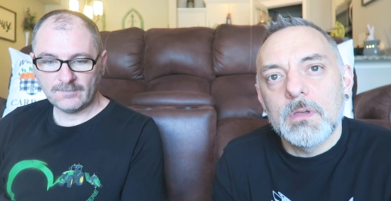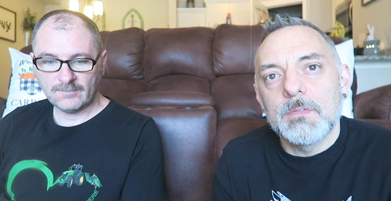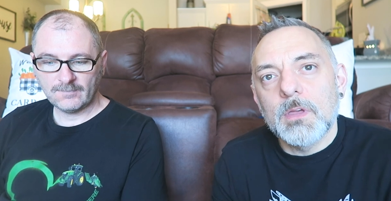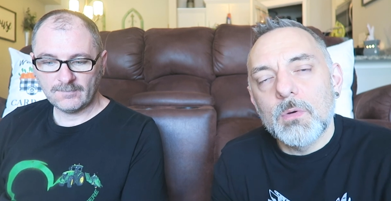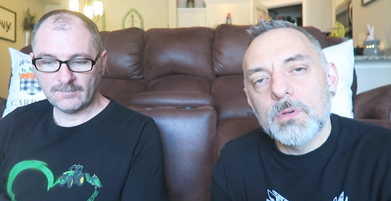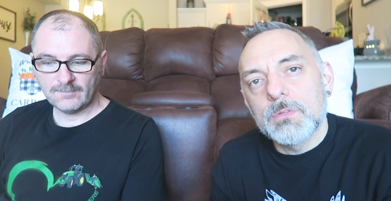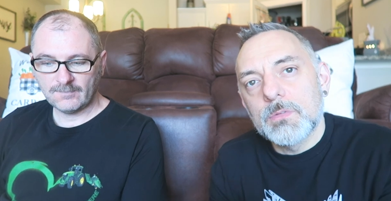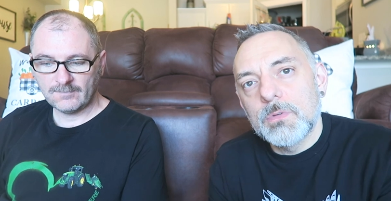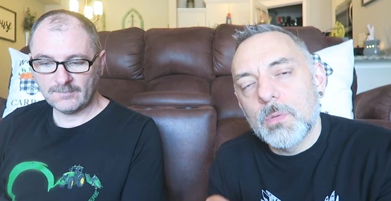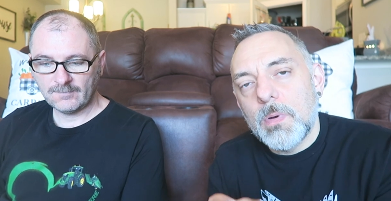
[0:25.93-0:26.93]
Speaker 1: if they order
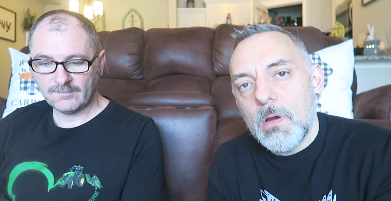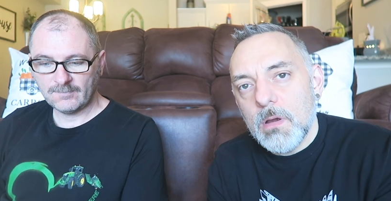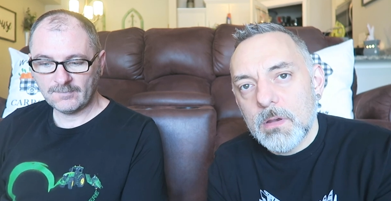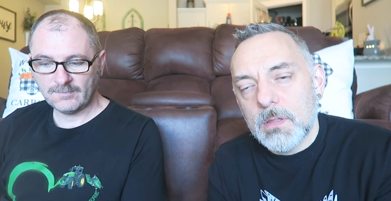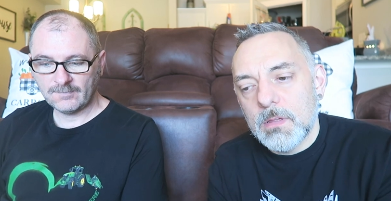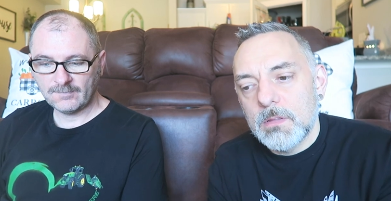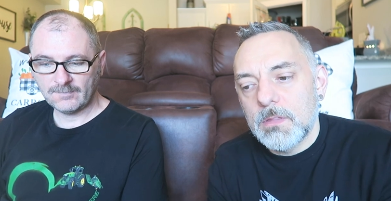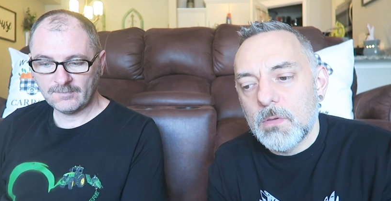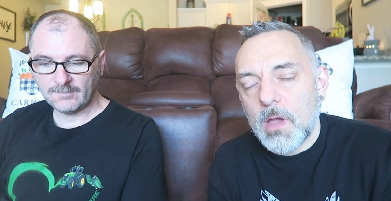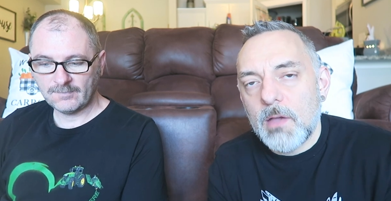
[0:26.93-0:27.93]
through your party
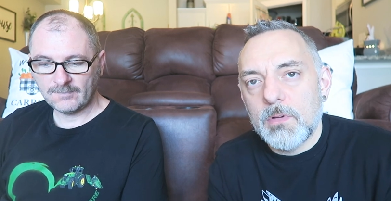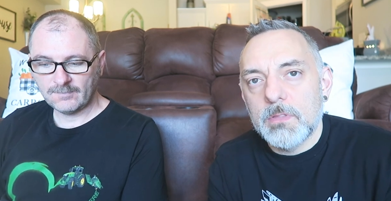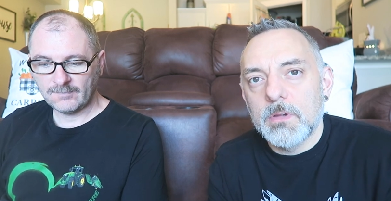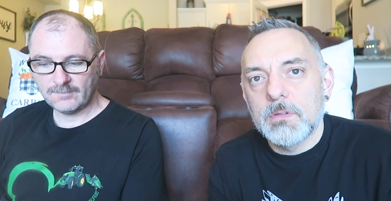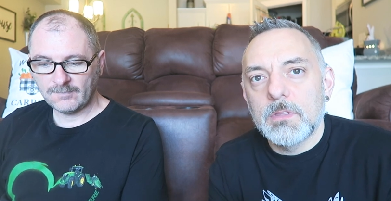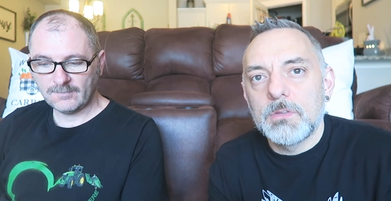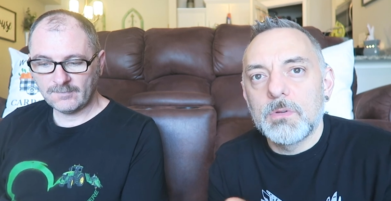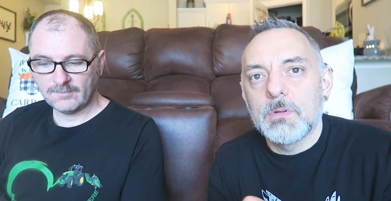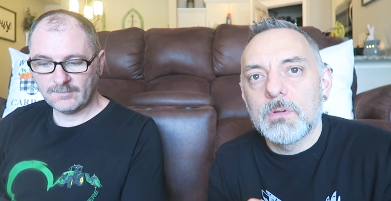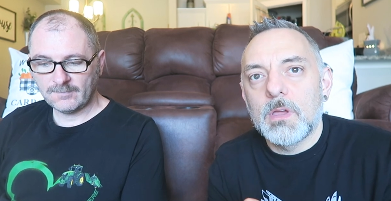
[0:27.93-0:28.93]
that you have on there, then
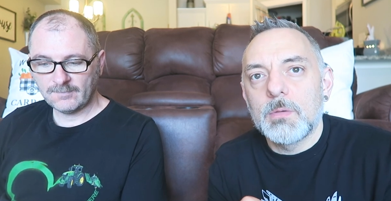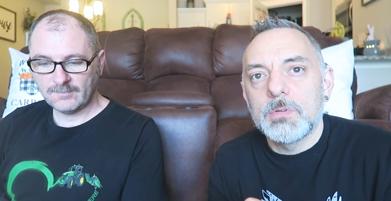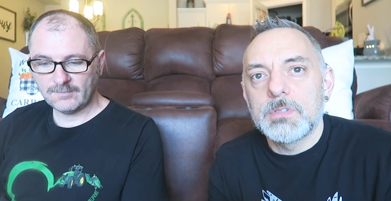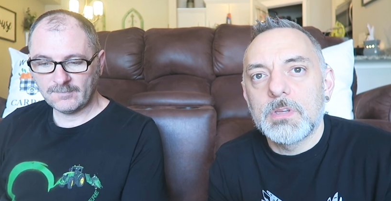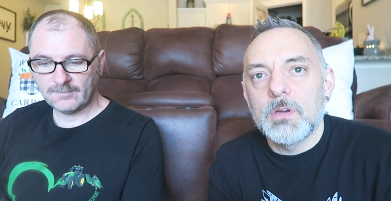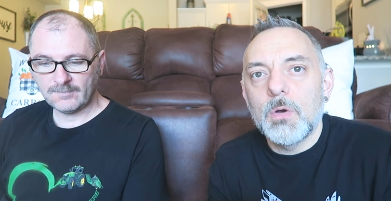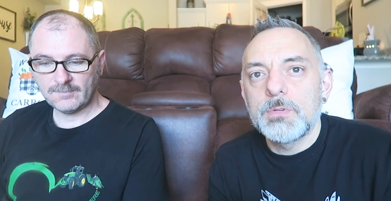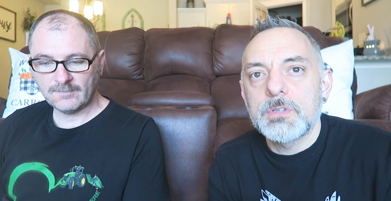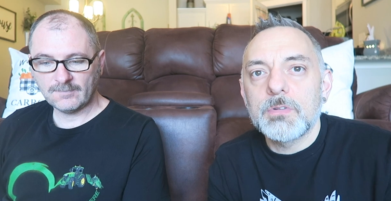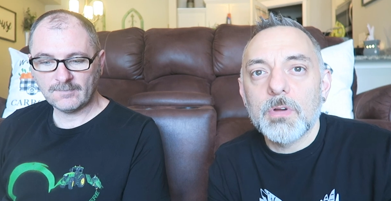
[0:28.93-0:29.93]
you're able to get
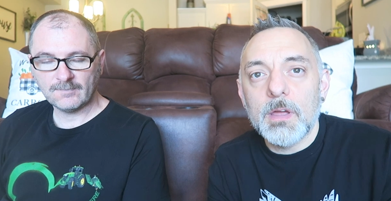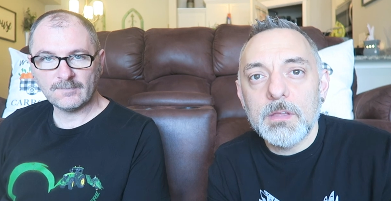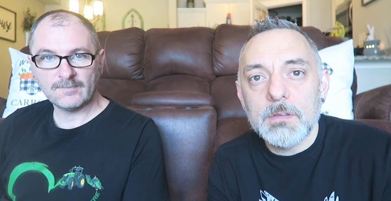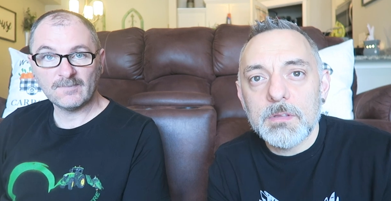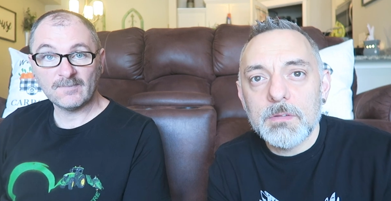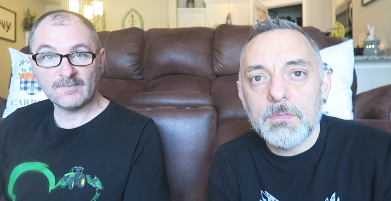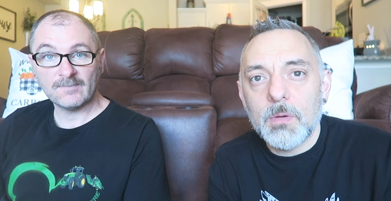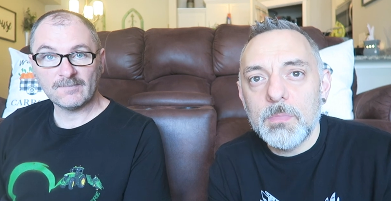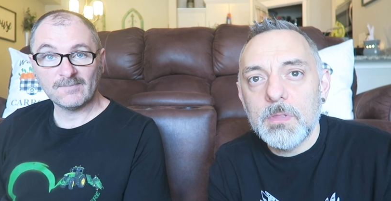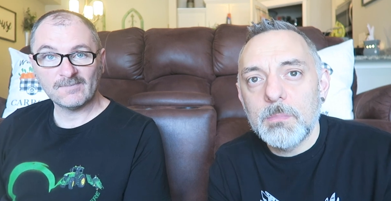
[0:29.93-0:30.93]
host credit
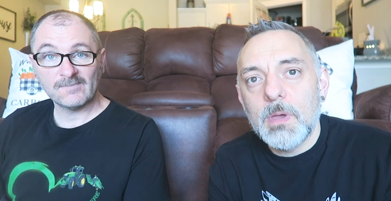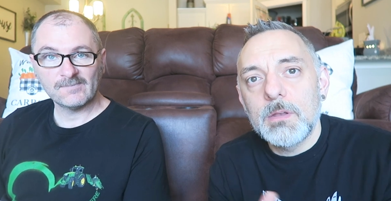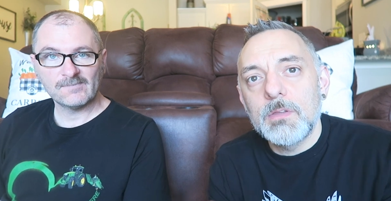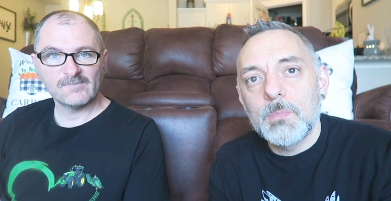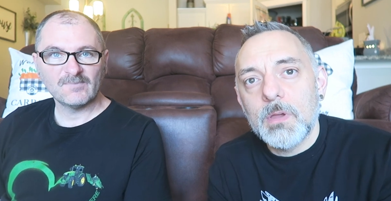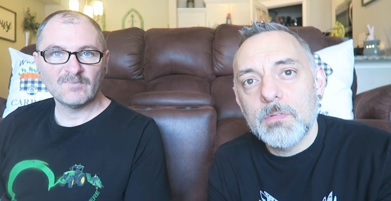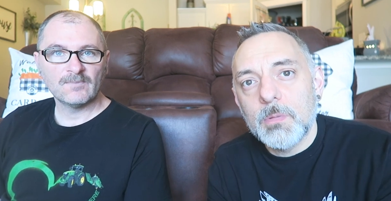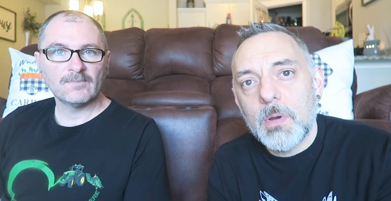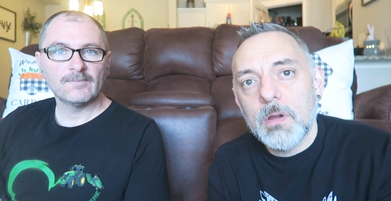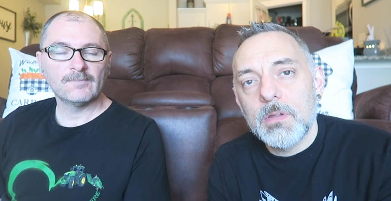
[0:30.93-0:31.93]
from the menu you make
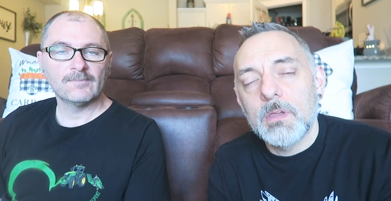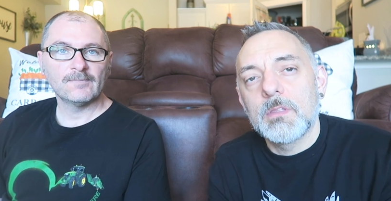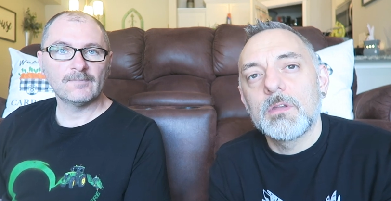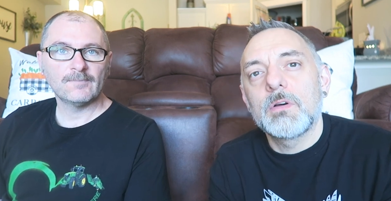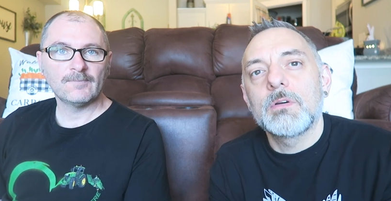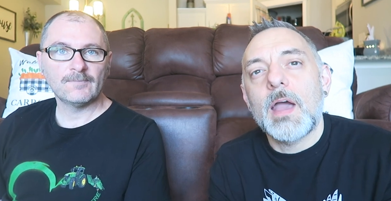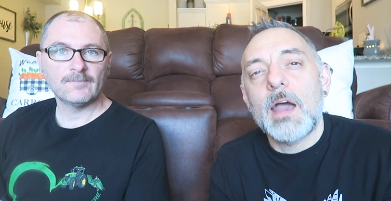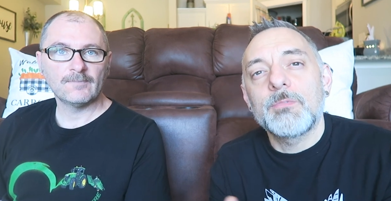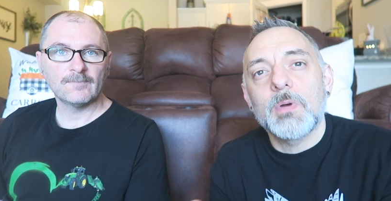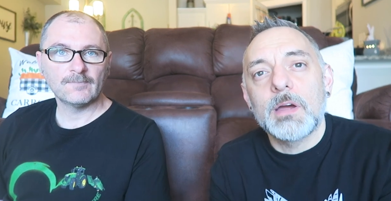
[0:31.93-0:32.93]
from the party, and then
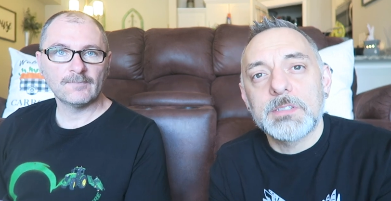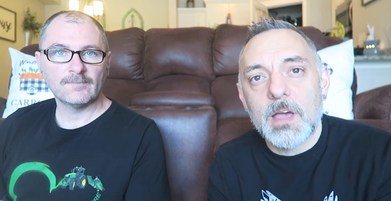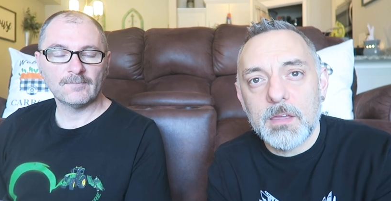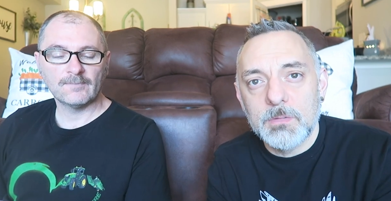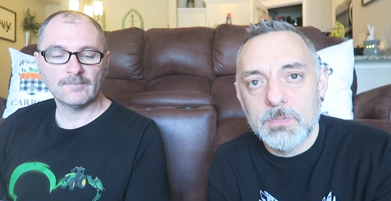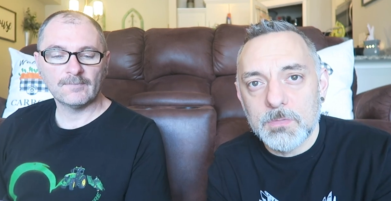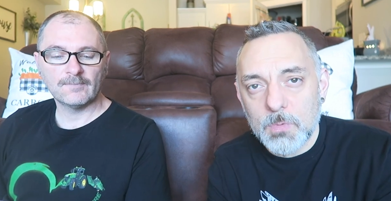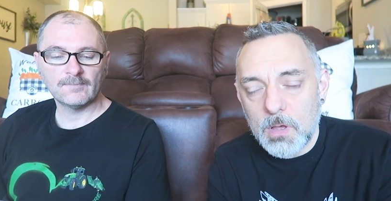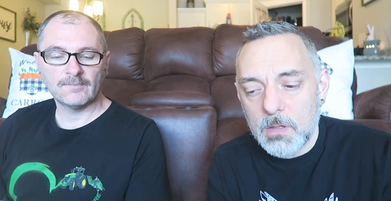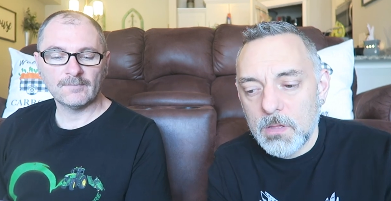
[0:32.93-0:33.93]
half price items as
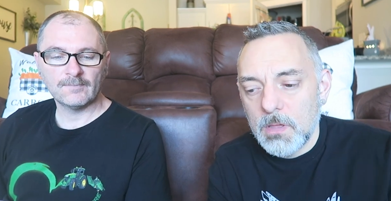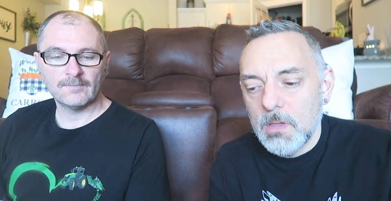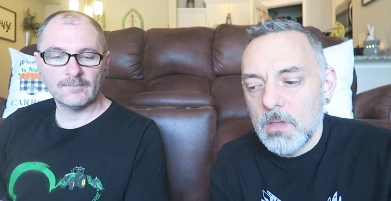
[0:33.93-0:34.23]
well.